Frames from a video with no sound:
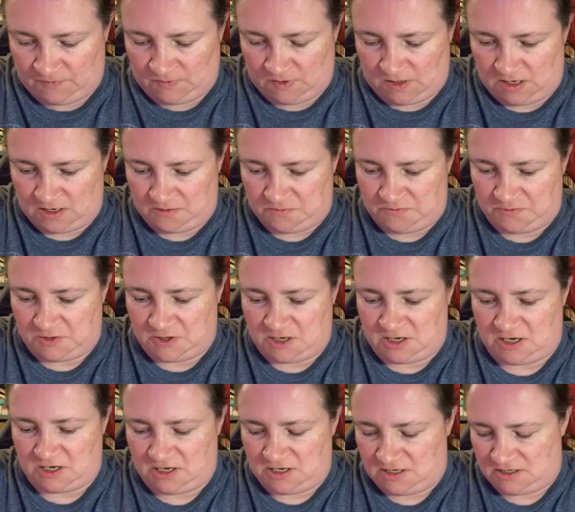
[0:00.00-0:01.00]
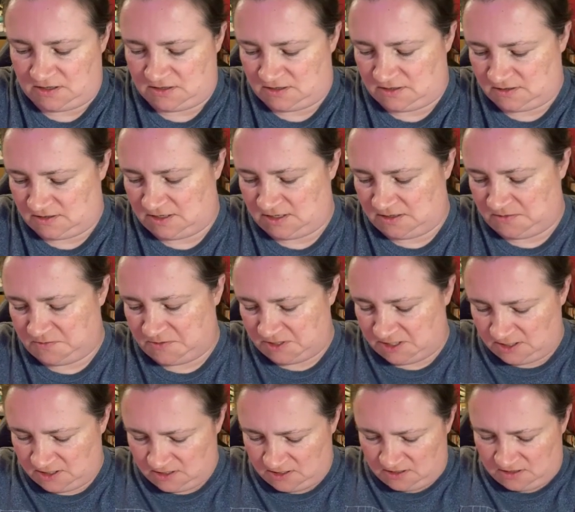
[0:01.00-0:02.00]
I bought the
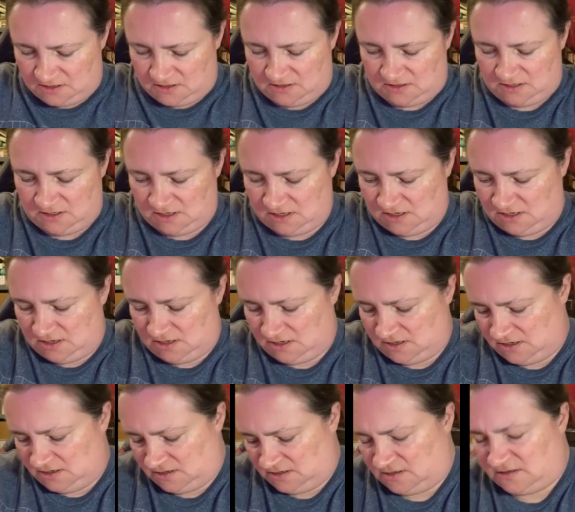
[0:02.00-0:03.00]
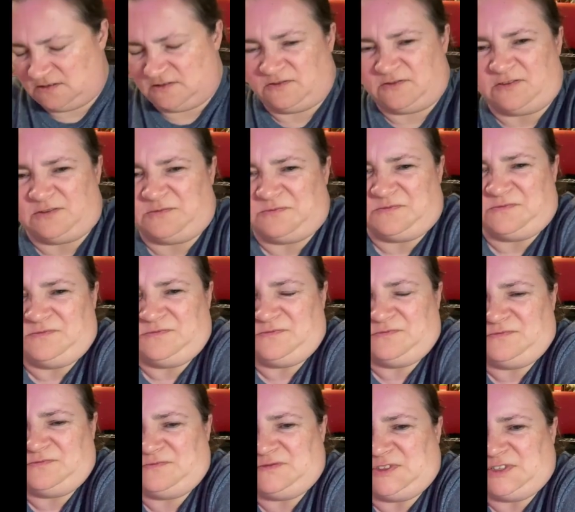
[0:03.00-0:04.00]
ladybug from
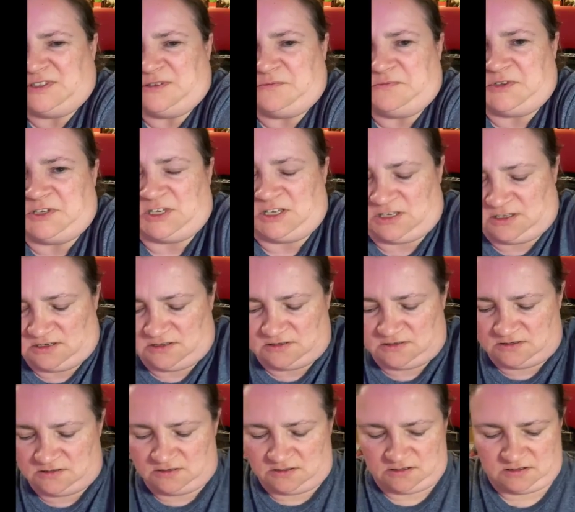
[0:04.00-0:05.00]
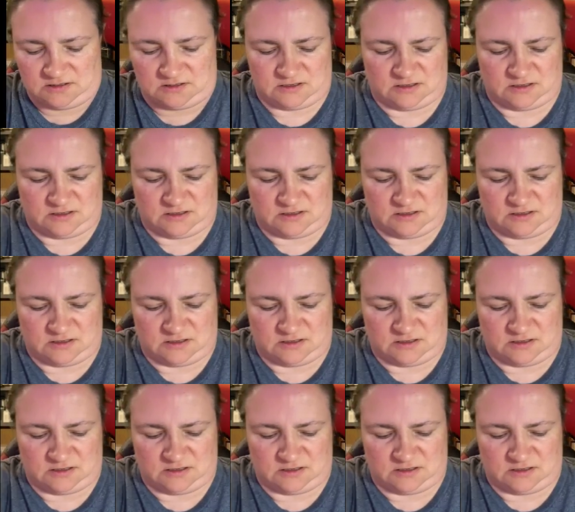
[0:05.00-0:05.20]
somebody, and then